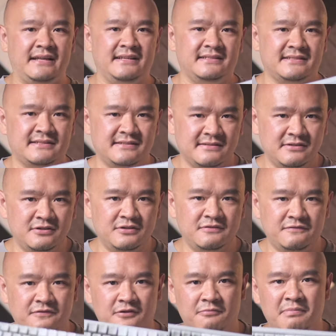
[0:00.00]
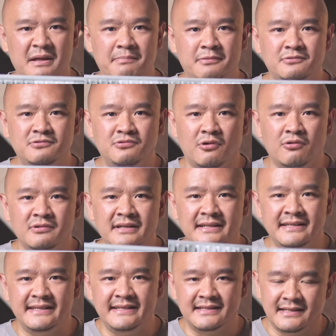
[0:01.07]
is good for people who only
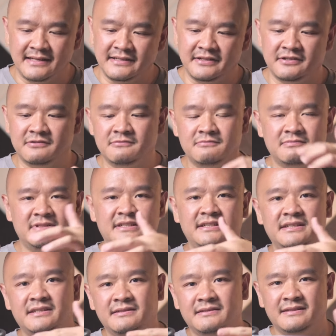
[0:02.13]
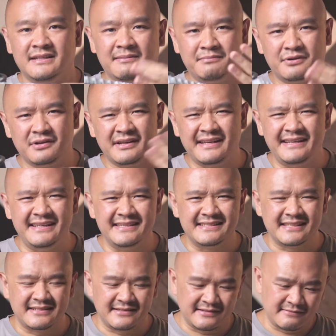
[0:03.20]
need, like, you know, the number keys
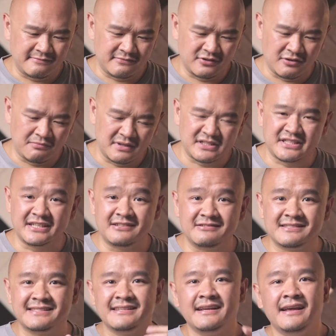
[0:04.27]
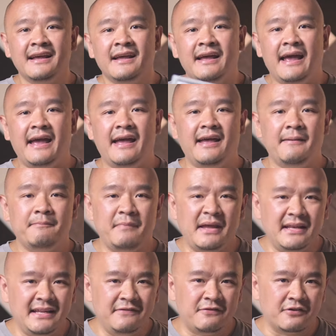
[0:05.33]
and not much else.
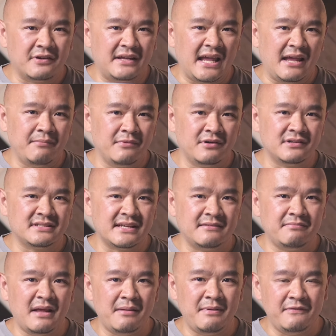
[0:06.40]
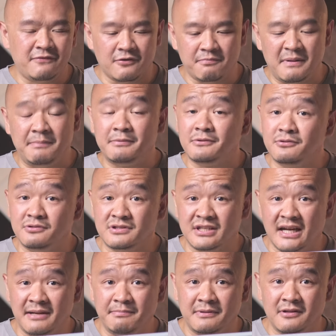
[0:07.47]
Mainly for gamers and maybe for people who
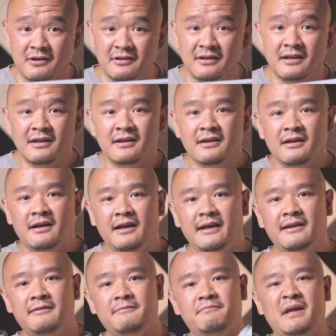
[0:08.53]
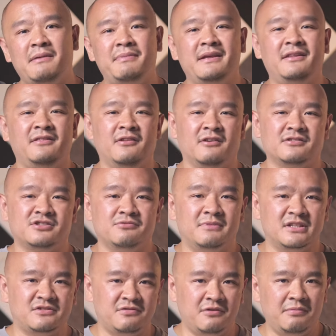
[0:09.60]
type a lot, and maybe not so
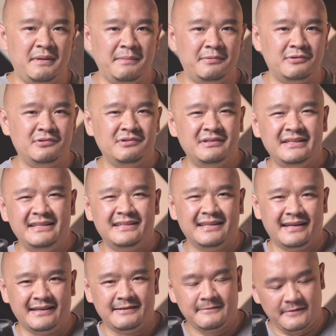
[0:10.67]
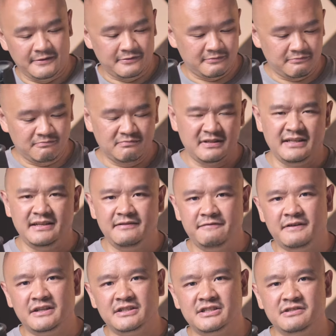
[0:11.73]
much for people who need, like, you know, the
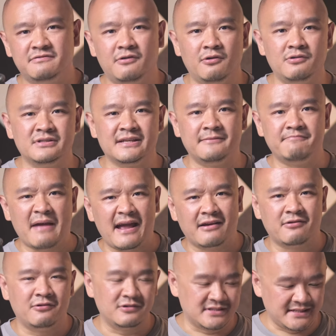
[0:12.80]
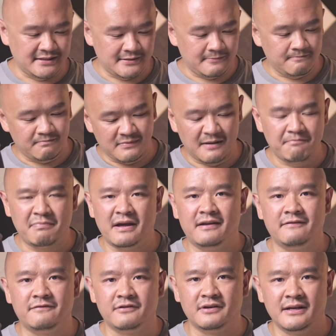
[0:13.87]
function rows and macros and
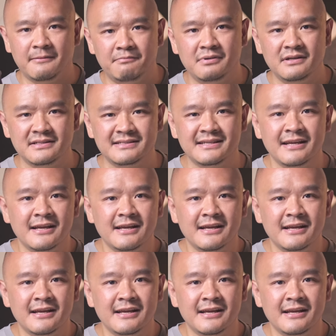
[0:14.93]
numpad for numbers.